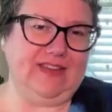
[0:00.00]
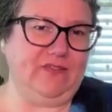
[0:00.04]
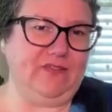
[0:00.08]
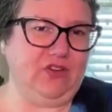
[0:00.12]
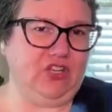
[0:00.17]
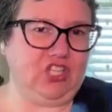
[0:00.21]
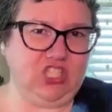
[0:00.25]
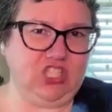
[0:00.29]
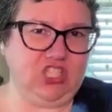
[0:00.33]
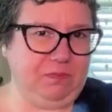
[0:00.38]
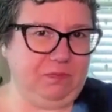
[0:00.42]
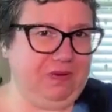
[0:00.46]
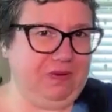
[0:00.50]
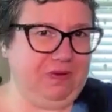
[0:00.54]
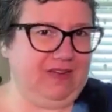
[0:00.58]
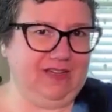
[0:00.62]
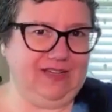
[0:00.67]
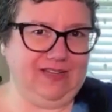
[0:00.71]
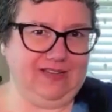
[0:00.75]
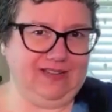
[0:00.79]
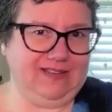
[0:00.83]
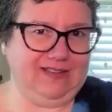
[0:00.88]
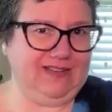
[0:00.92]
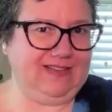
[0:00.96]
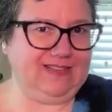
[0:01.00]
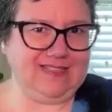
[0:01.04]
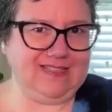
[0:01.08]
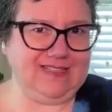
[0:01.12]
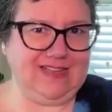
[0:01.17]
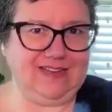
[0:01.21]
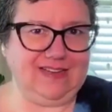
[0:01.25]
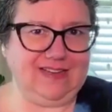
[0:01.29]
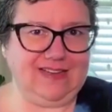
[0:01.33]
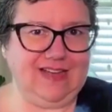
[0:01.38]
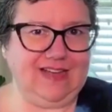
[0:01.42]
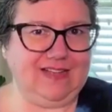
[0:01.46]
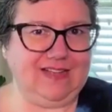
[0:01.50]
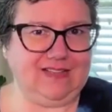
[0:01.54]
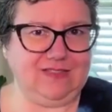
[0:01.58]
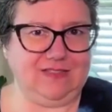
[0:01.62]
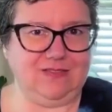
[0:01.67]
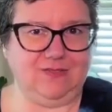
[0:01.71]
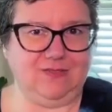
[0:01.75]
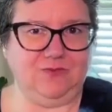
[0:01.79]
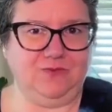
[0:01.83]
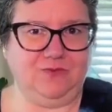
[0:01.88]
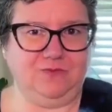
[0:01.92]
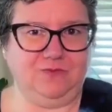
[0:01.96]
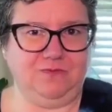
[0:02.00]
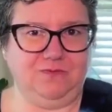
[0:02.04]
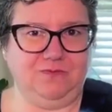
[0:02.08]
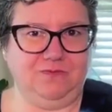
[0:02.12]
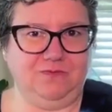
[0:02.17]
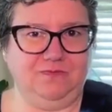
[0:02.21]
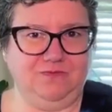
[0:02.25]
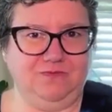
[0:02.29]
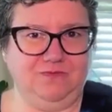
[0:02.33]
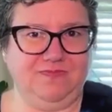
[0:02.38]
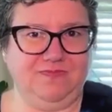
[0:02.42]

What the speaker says: will save on shipping and things like that. So